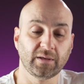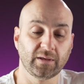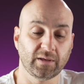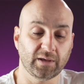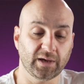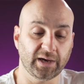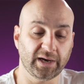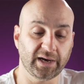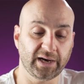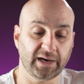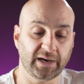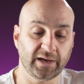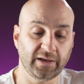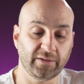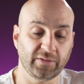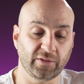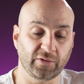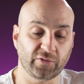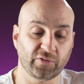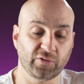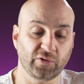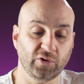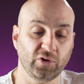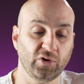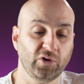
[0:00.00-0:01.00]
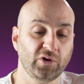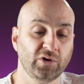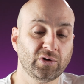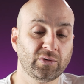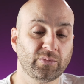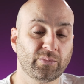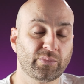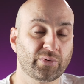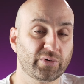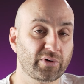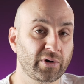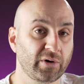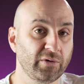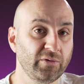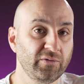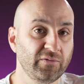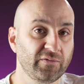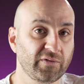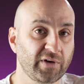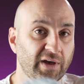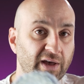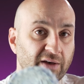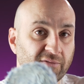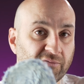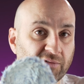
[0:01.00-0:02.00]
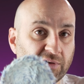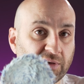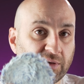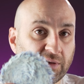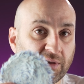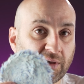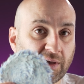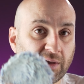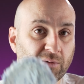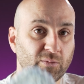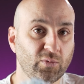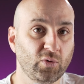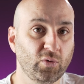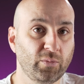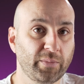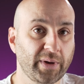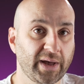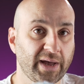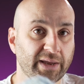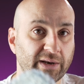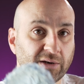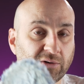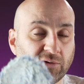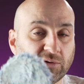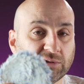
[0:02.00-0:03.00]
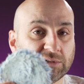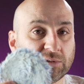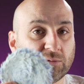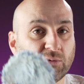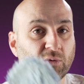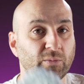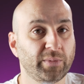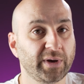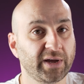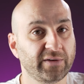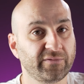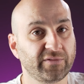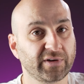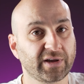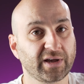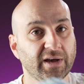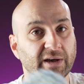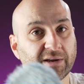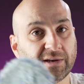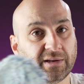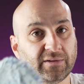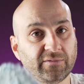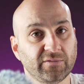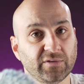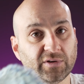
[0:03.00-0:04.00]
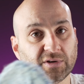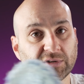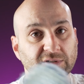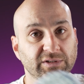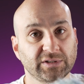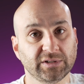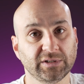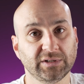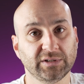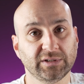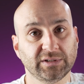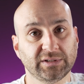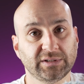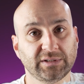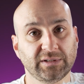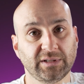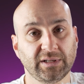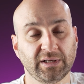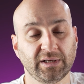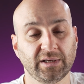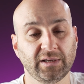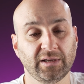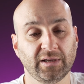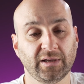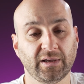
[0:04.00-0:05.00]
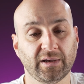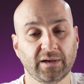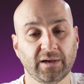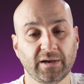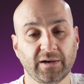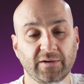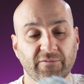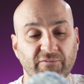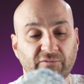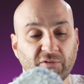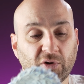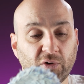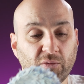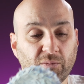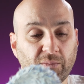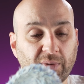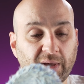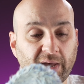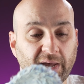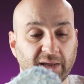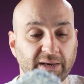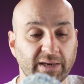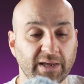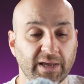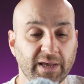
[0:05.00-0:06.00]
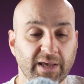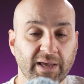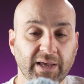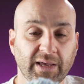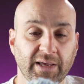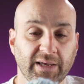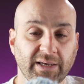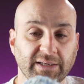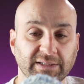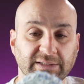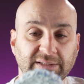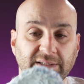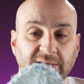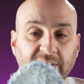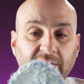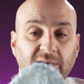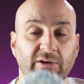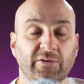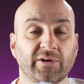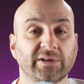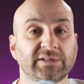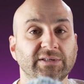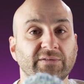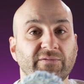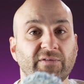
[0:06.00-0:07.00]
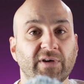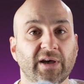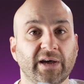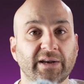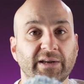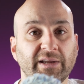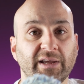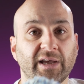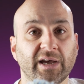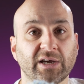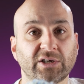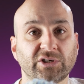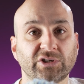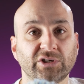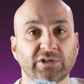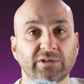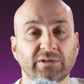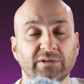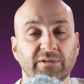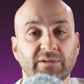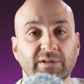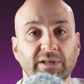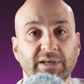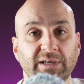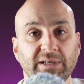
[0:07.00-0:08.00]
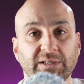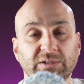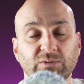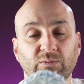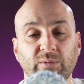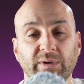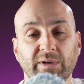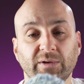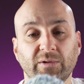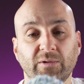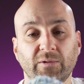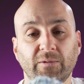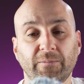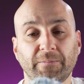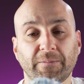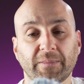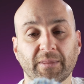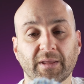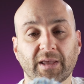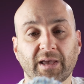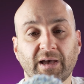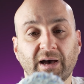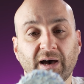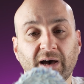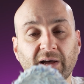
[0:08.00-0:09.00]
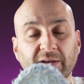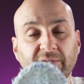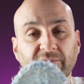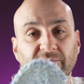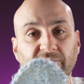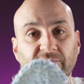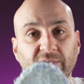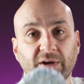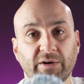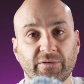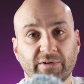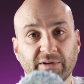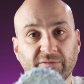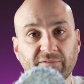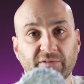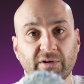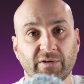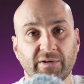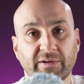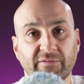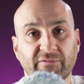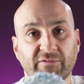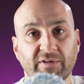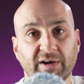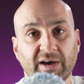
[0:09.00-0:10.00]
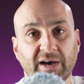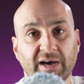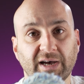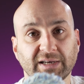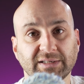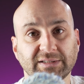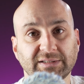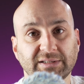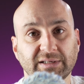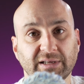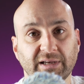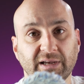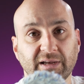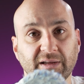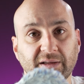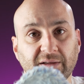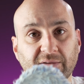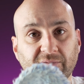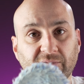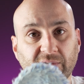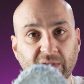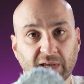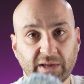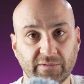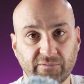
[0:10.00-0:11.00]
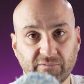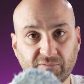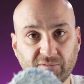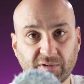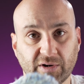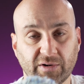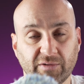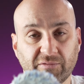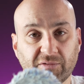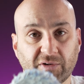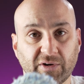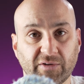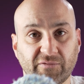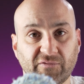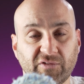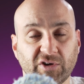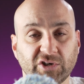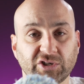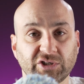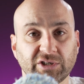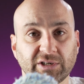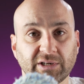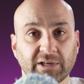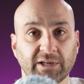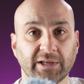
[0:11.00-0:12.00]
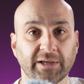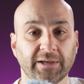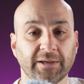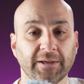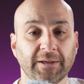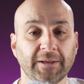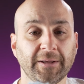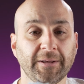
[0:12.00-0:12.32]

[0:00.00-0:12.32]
The third pro for having a wool pad and using wool pad for cutting versus the foam pad is the aggressive cutting action. These will cut very fast and very efficiently.